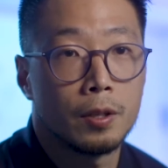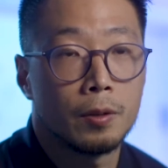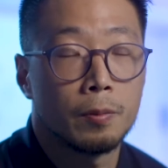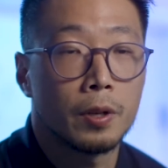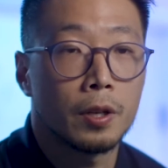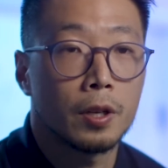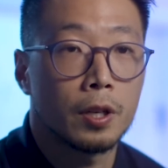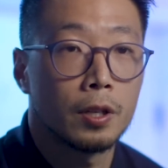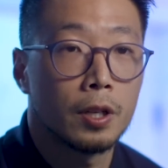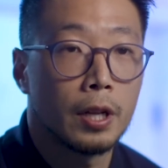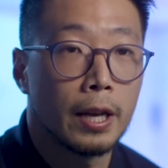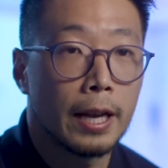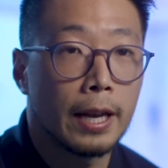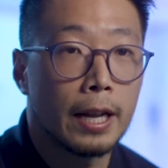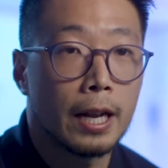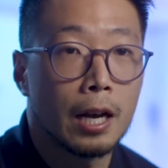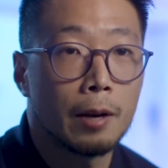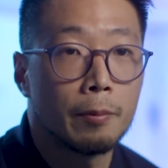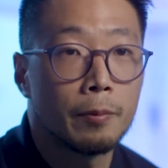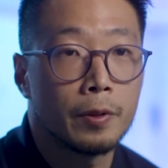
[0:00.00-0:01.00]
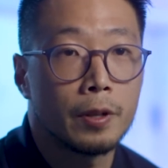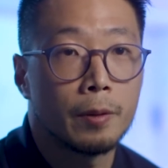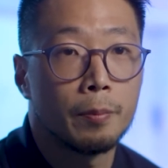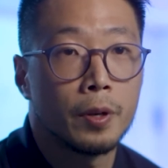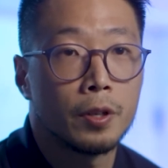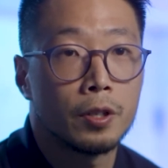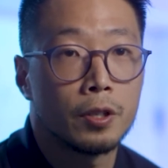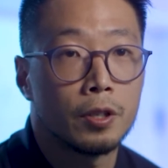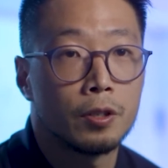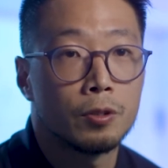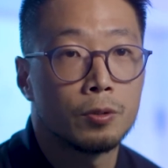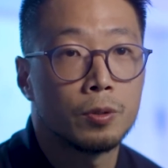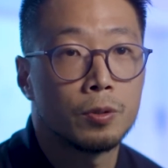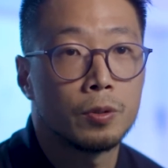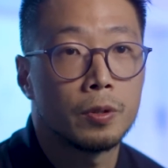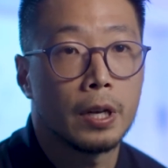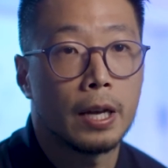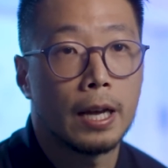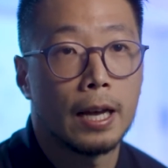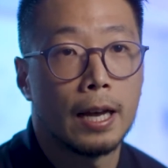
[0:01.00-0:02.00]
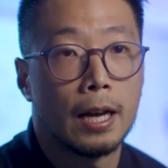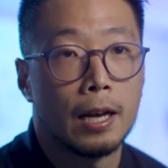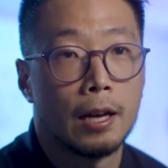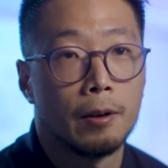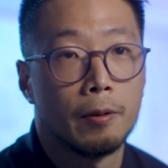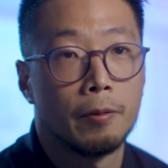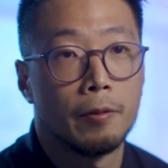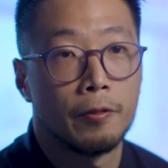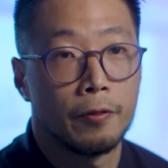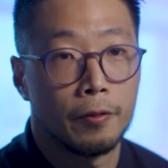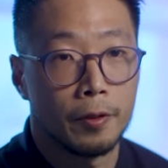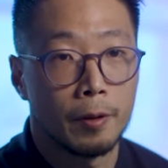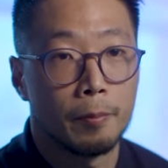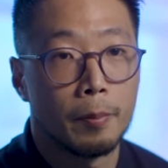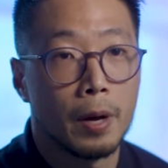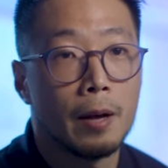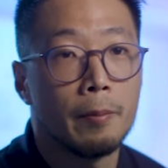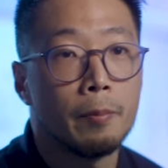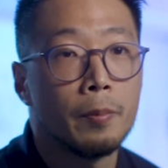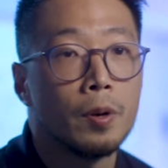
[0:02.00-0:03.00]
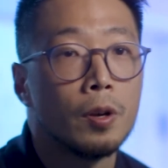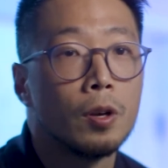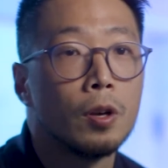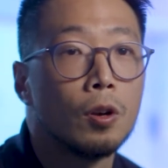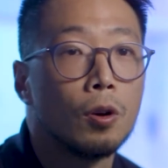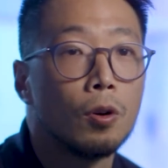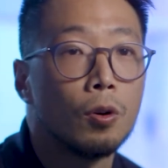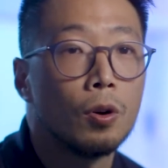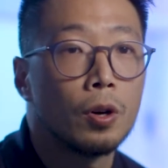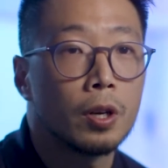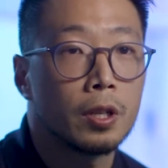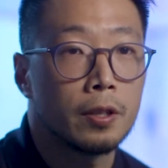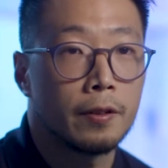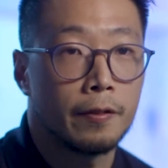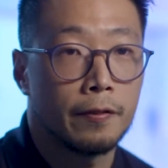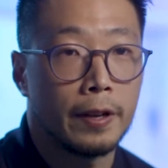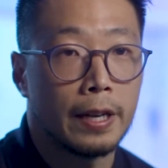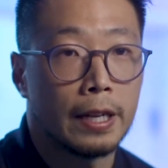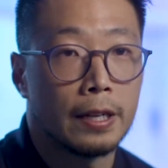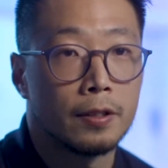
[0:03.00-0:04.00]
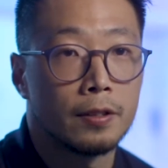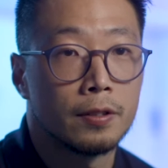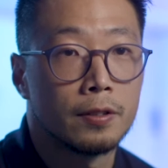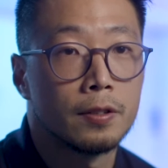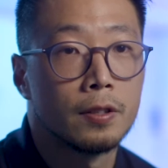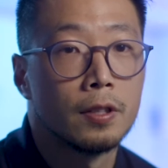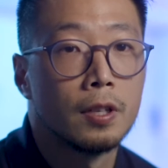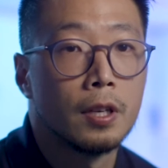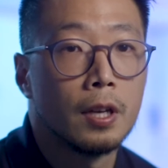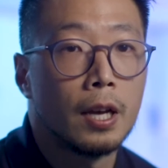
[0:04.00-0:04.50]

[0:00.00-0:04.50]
It can heat up the maternal, the mum or the fetus,